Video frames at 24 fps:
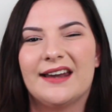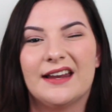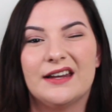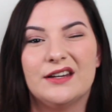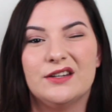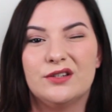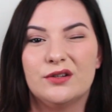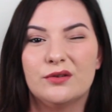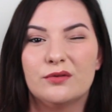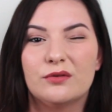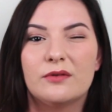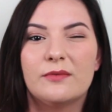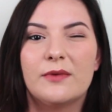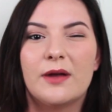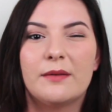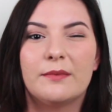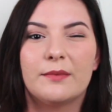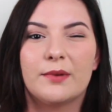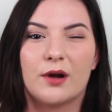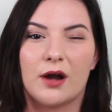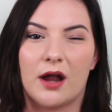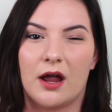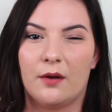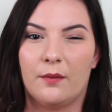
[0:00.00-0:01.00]
and I do
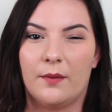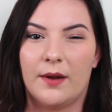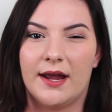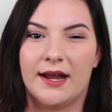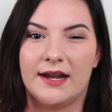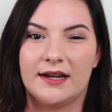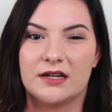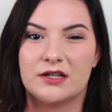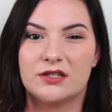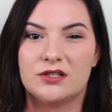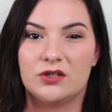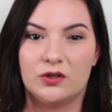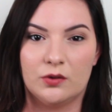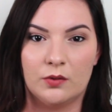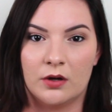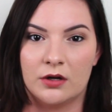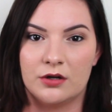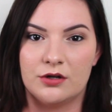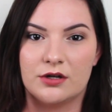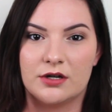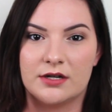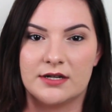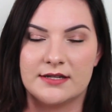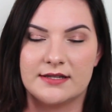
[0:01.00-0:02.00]
remember I weighed
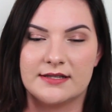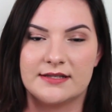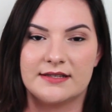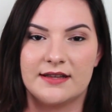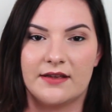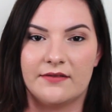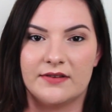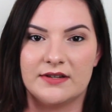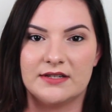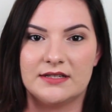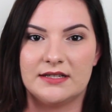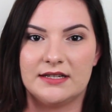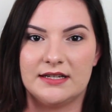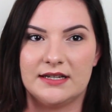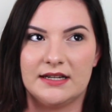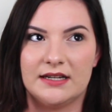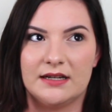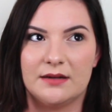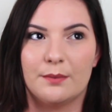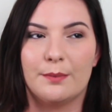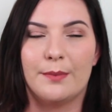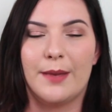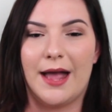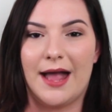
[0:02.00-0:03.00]

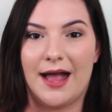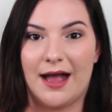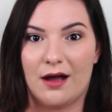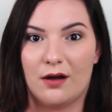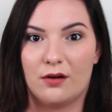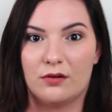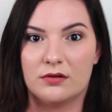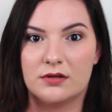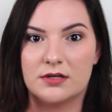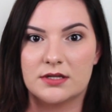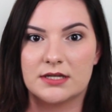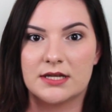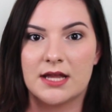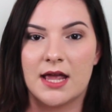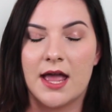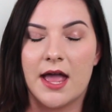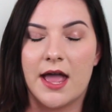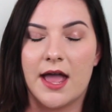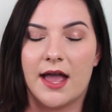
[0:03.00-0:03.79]
217 pounds.